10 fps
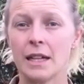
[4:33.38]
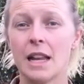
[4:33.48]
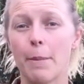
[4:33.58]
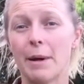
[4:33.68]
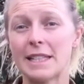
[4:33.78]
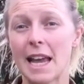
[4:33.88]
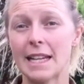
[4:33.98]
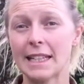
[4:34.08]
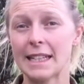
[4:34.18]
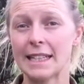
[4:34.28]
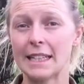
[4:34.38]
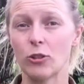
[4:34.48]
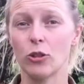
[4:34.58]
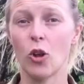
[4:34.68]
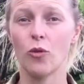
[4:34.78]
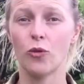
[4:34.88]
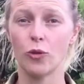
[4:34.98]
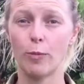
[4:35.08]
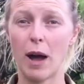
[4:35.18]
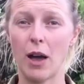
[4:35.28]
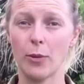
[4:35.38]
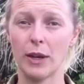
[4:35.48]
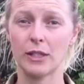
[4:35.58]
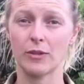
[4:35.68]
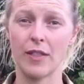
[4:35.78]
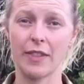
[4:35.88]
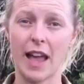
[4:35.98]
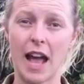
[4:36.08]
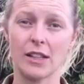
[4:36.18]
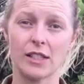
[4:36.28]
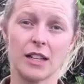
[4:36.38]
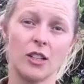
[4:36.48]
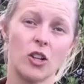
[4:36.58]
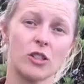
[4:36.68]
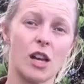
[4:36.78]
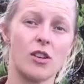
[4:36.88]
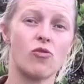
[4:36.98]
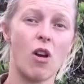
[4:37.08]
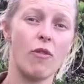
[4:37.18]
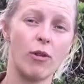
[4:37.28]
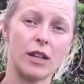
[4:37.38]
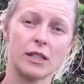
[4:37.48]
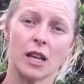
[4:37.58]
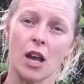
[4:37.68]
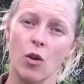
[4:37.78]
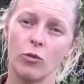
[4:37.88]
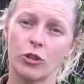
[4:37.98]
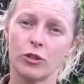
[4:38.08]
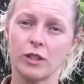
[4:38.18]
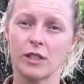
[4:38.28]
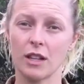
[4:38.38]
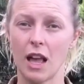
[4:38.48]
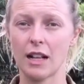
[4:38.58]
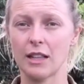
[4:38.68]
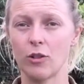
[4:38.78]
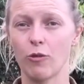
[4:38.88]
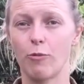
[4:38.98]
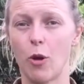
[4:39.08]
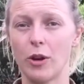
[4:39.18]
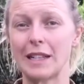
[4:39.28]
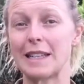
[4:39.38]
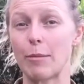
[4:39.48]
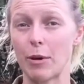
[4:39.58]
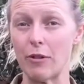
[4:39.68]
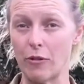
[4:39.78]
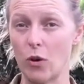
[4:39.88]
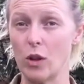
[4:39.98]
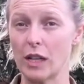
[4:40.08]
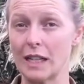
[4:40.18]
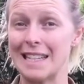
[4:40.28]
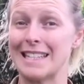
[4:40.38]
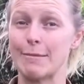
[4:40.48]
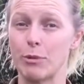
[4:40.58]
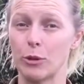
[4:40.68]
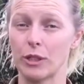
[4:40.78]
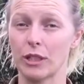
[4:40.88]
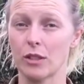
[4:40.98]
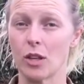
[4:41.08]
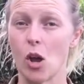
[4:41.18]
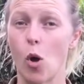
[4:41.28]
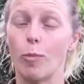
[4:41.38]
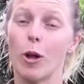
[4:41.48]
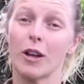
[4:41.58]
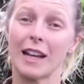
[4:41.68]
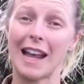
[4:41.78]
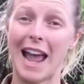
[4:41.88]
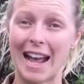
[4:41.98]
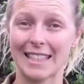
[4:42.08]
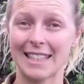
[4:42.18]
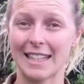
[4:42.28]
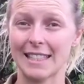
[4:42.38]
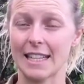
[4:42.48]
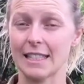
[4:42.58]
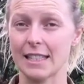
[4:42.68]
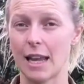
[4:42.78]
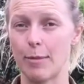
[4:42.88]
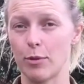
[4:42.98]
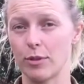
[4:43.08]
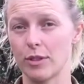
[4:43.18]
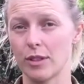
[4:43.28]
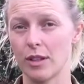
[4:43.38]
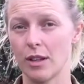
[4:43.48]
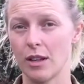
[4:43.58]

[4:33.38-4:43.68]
Now, maintaining cleared or low fuel pathways around the house and alongside driveways reduces the likelihood of burning debris falling and hitting buildings or blocking access and escape routes.